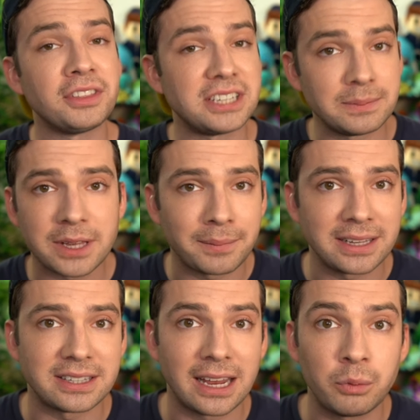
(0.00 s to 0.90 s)
the teams I
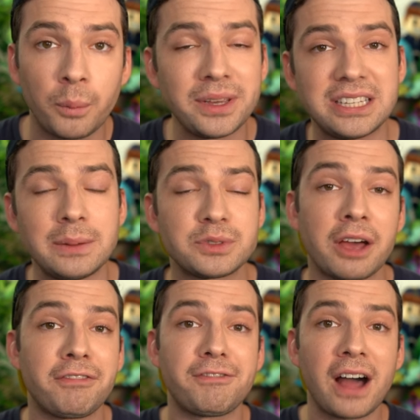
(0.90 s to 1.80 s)
make today will be teams
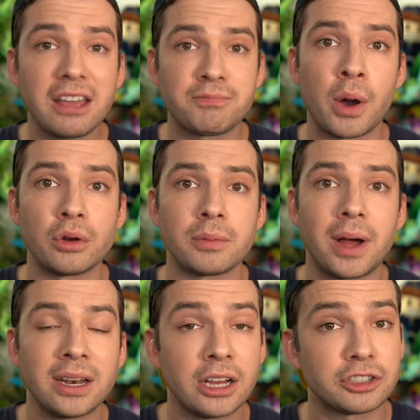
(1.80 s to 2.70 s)
of 5
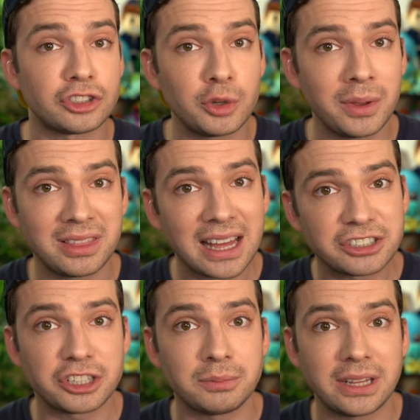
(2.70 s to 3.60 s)
Pokemon, assuming that
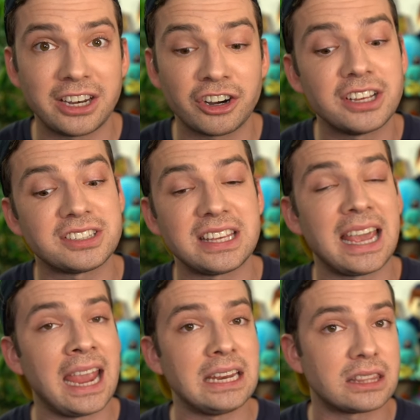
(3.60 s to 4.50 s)
Gym Leader is the
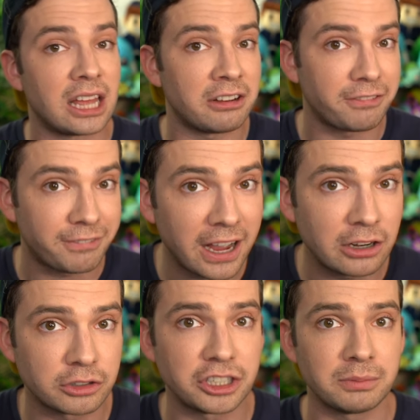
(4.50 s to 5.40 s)
8th and
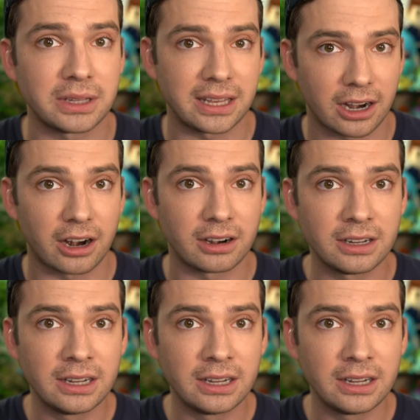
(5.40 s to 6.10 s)
final Gym Leader.